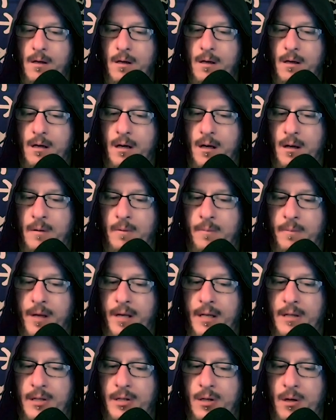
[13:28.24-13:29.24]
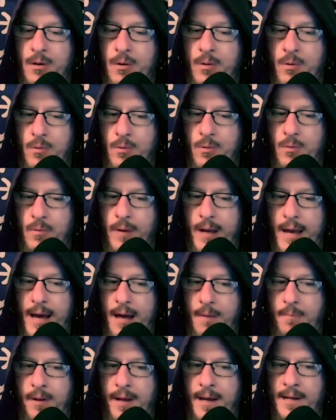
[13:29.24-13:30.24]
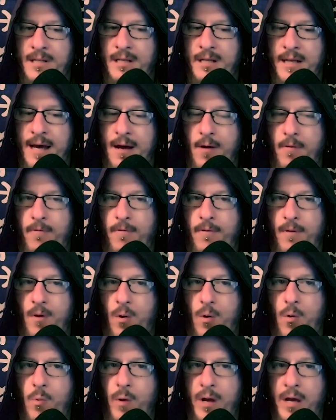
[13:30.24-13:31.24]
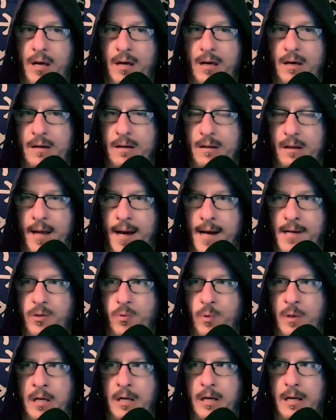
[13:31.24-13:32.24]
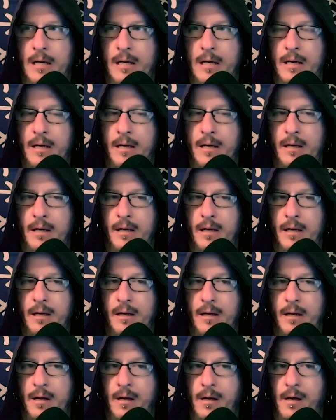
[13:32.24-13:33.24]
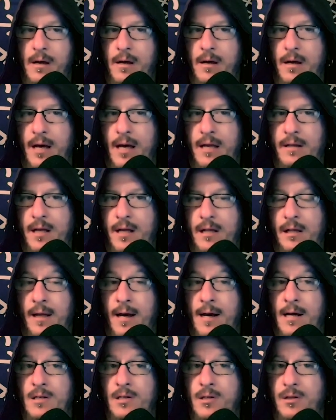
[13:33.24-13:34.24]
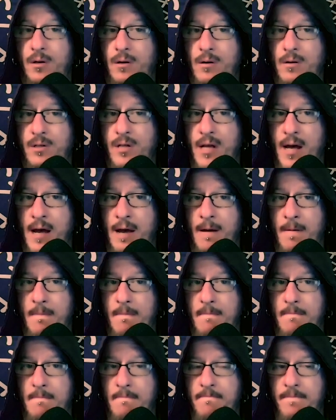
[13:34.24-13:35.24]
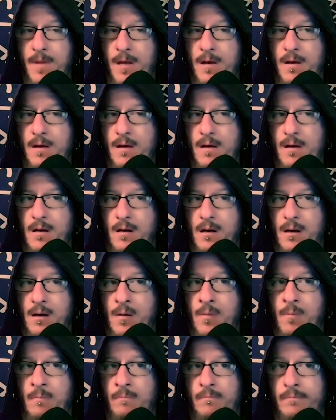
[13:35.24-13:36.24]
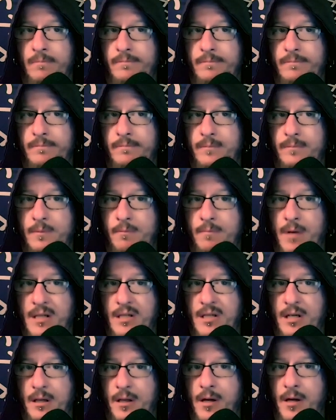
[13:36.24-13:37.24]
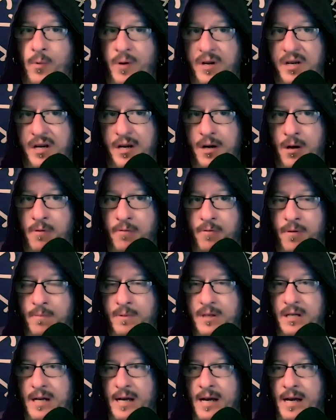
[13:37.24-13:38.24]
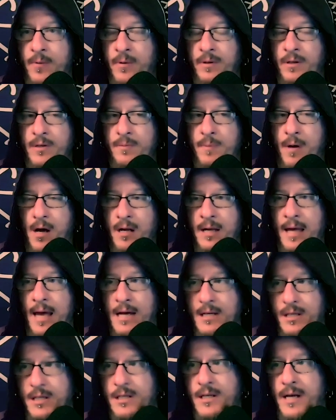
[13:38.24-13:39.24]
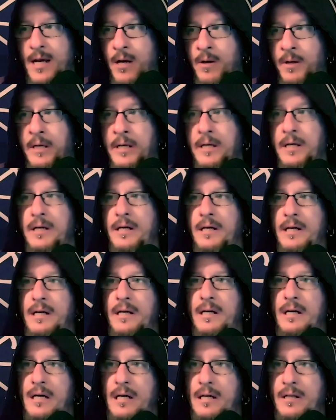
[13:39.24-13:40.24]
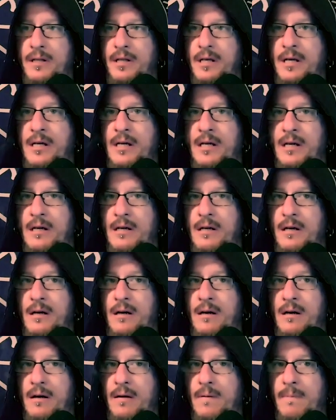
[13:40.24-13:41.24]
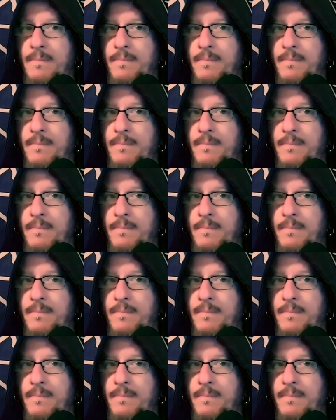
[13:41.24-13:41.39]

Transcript: Um, and so we had plans of that for the whole week last week, and then last Thursday, um, basically a week ago from today, when this podcast is airing, the uh,